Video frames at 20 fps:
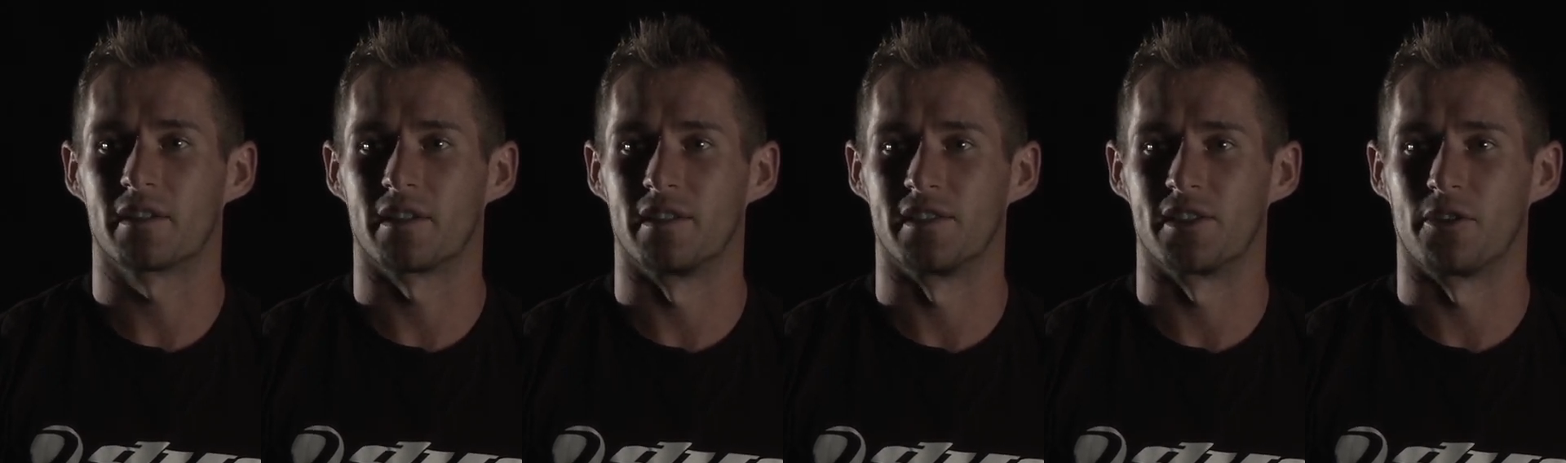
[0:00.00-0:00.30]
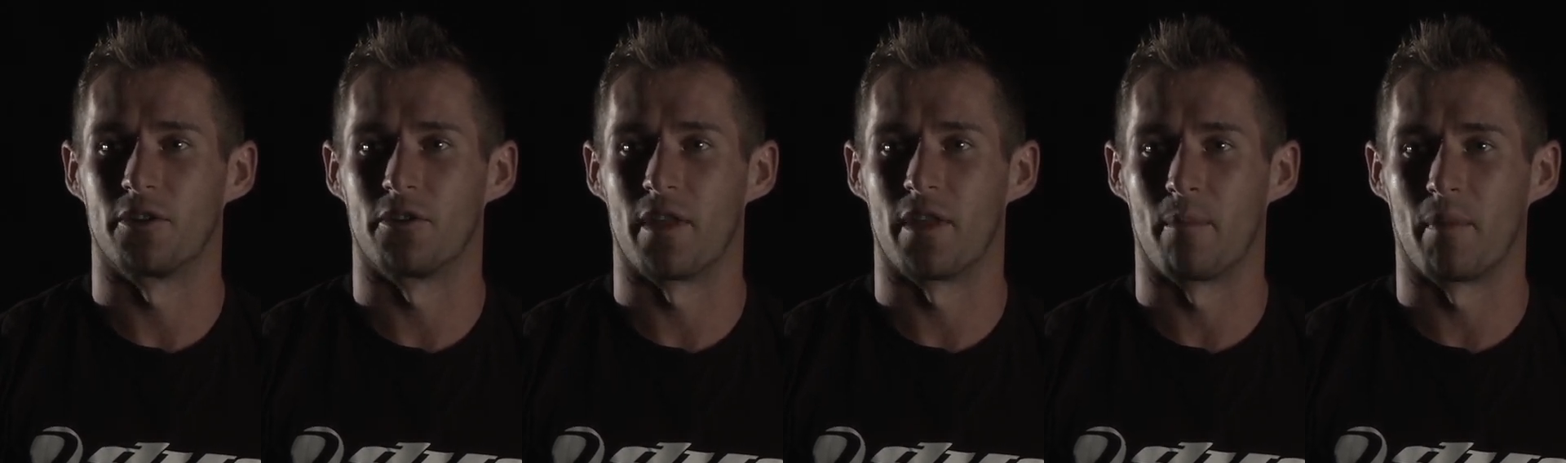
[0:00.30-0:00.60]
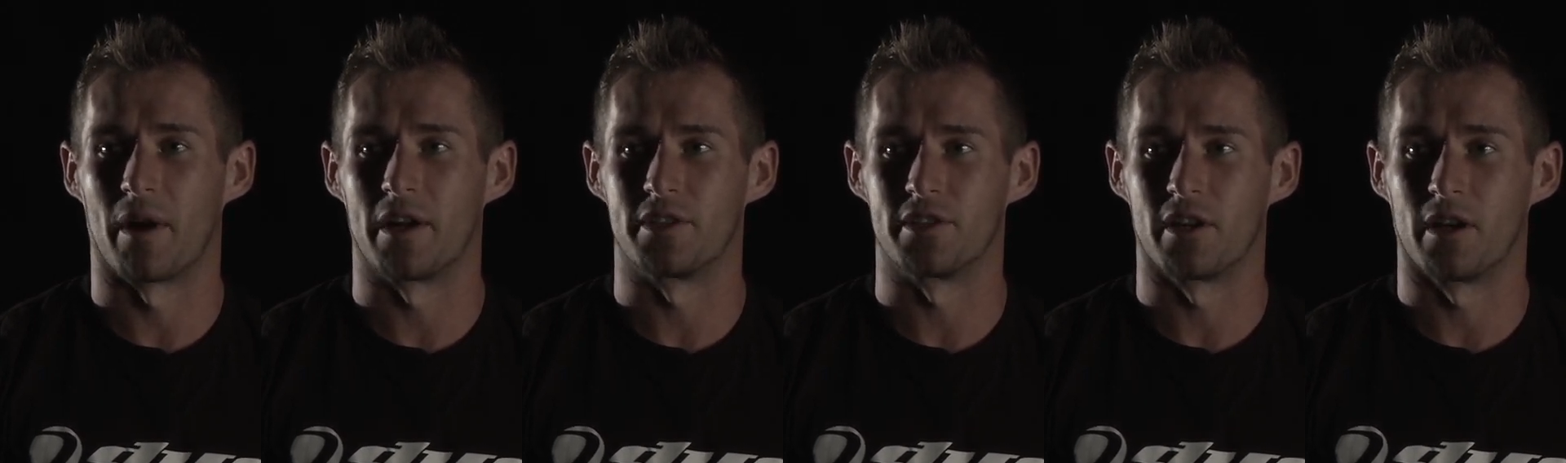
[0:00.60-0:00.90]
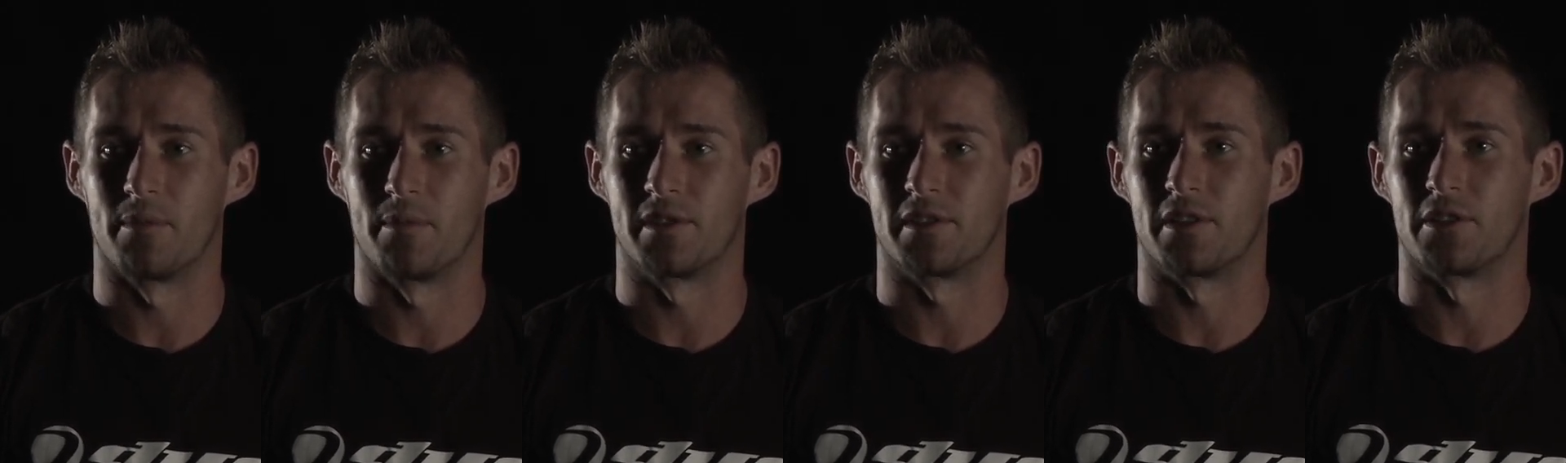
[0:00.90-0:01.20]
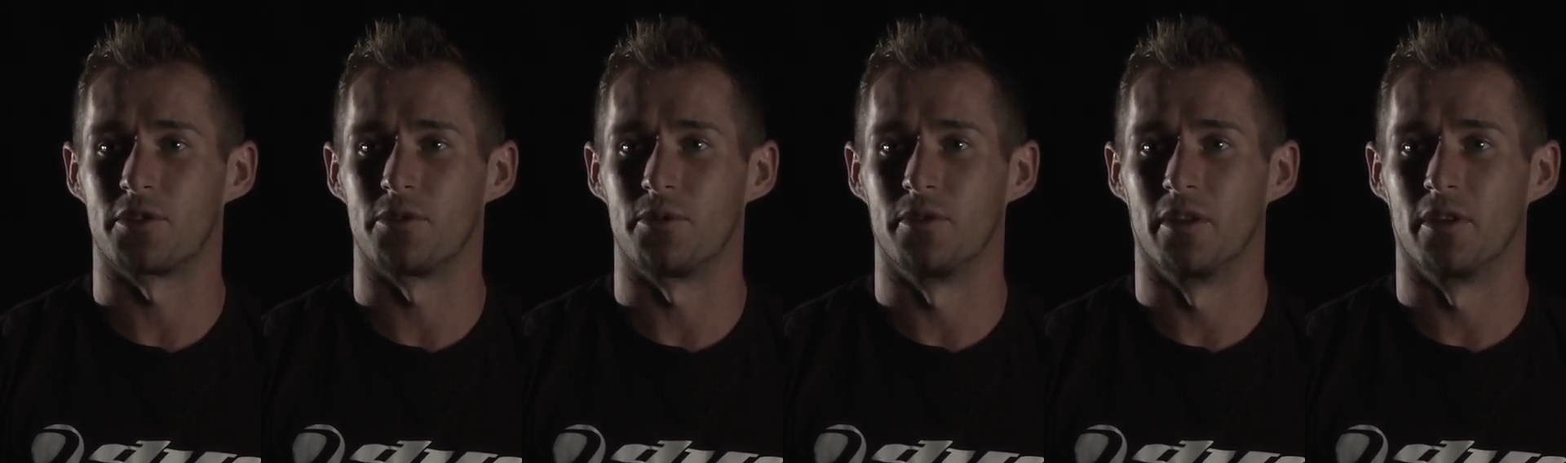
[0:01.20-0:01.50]
Considering that my job is to
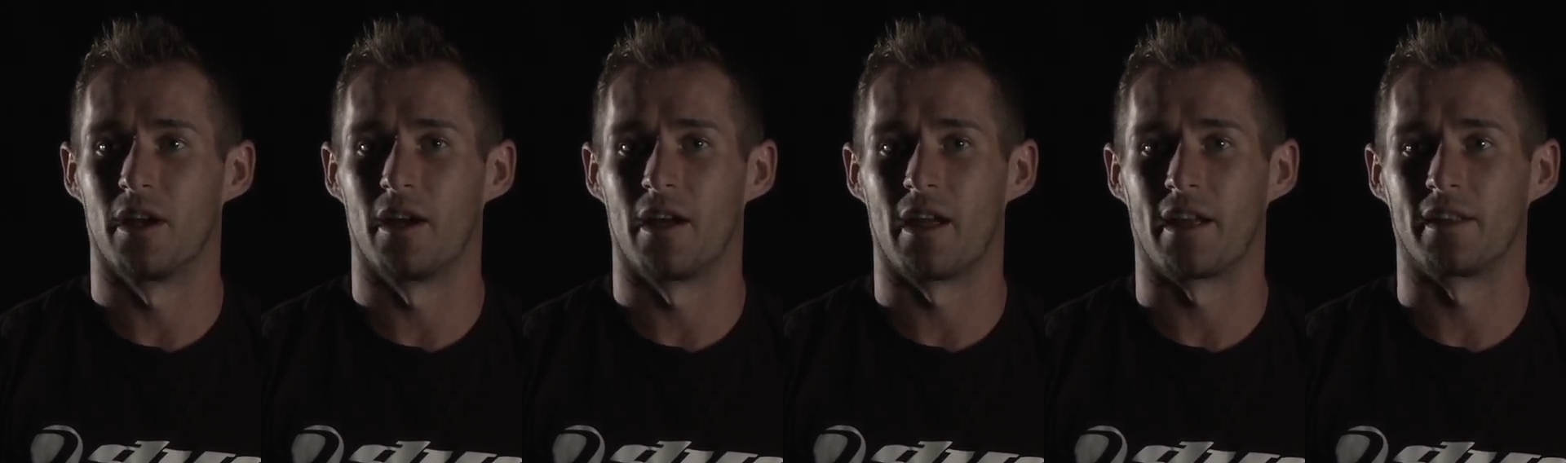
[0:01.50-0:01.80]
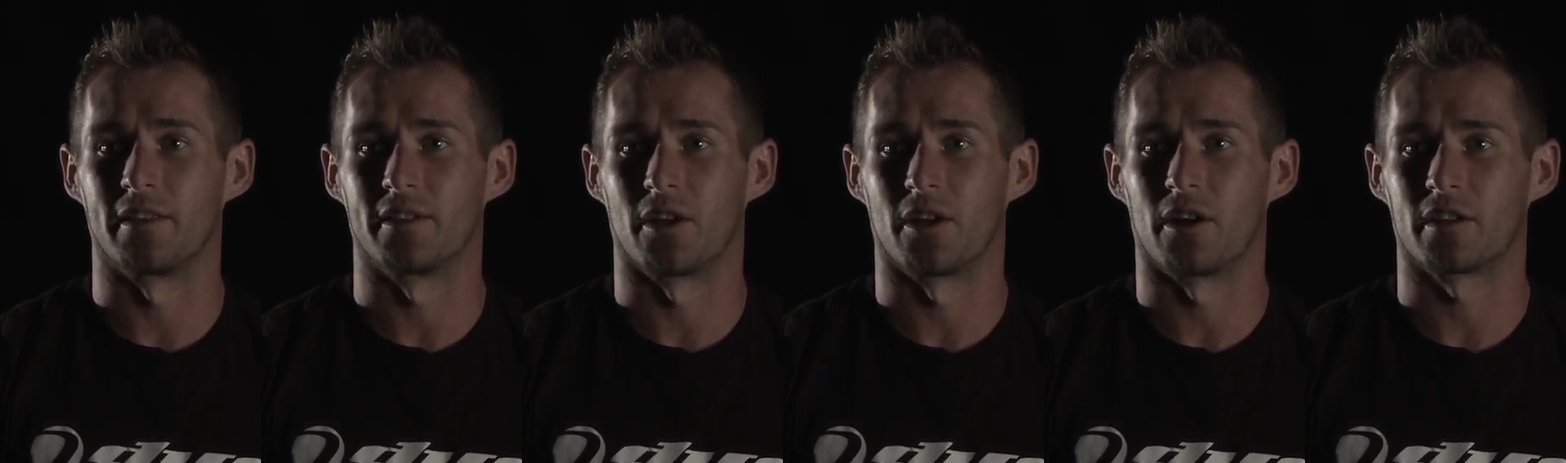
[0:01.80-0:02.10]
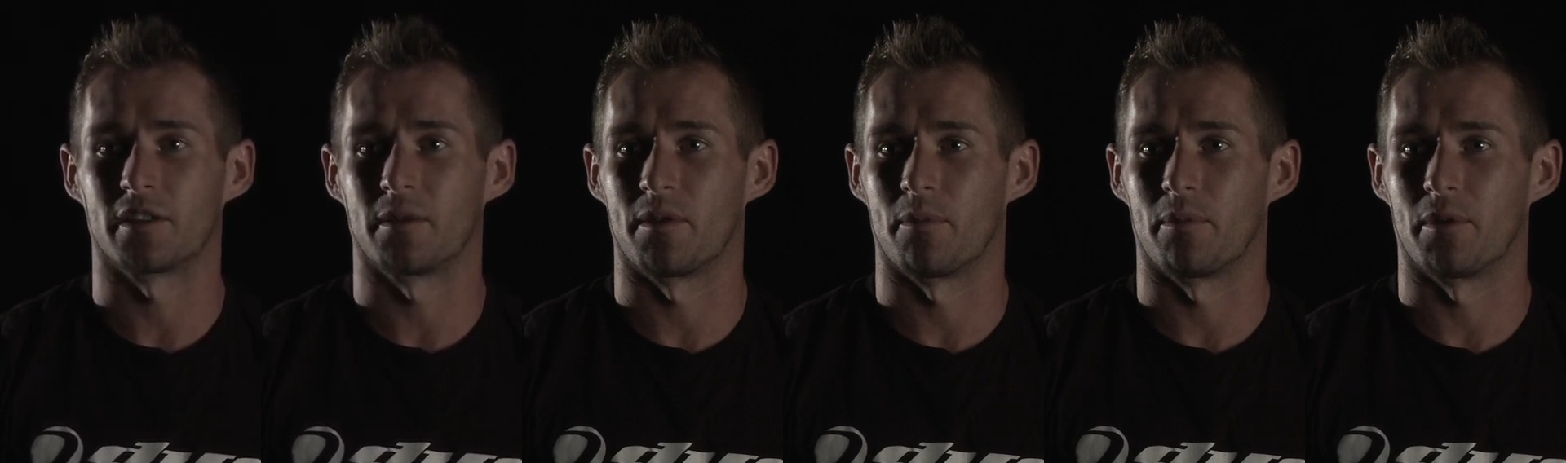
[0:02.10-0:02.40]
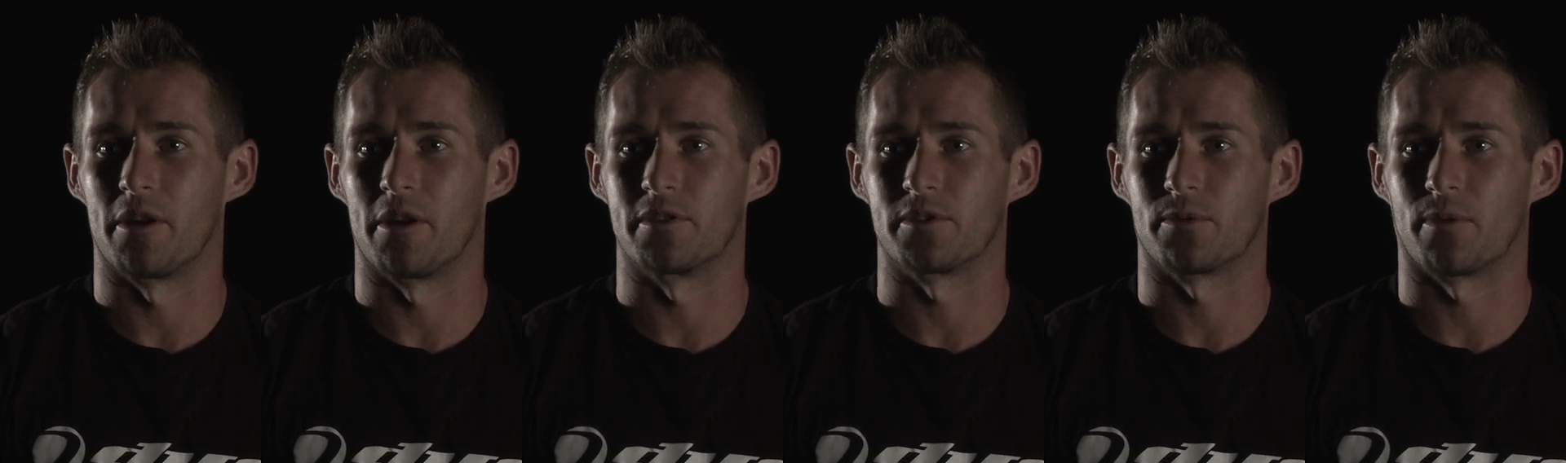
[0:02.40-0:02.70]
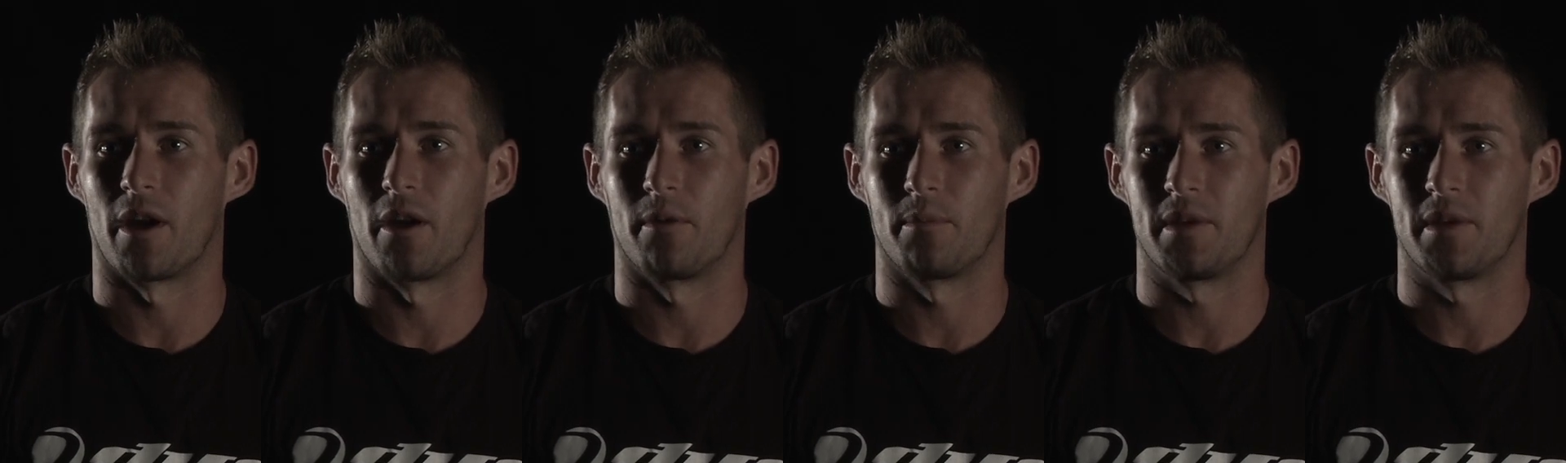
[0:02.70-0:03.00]
shoot a lot and talk to the players
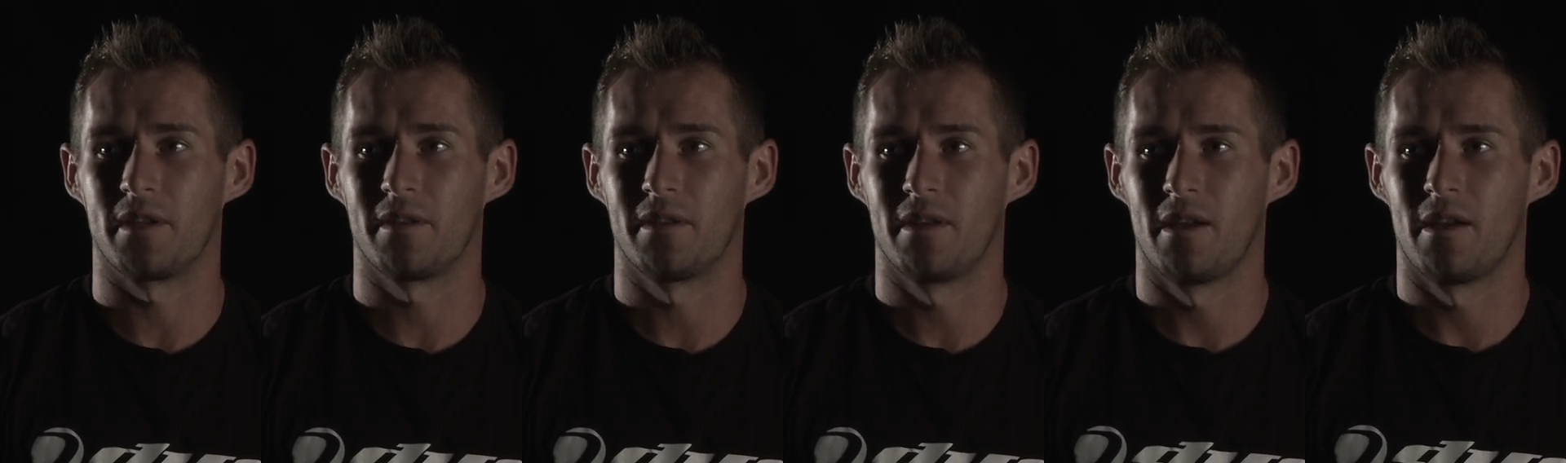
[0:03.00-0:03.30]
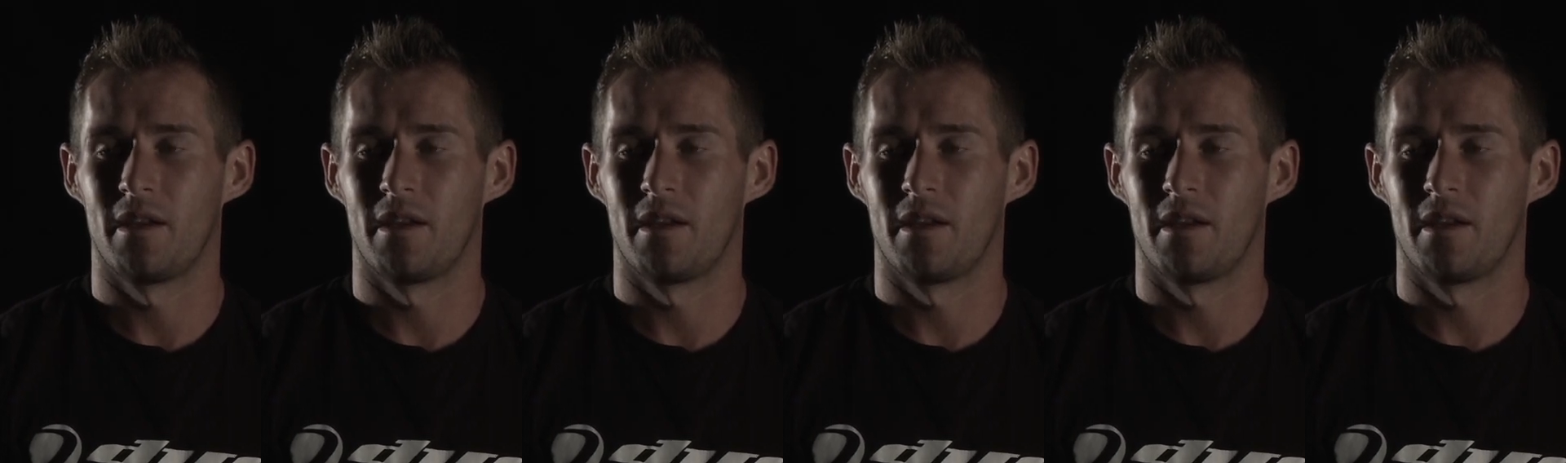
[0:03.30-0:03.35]
around me,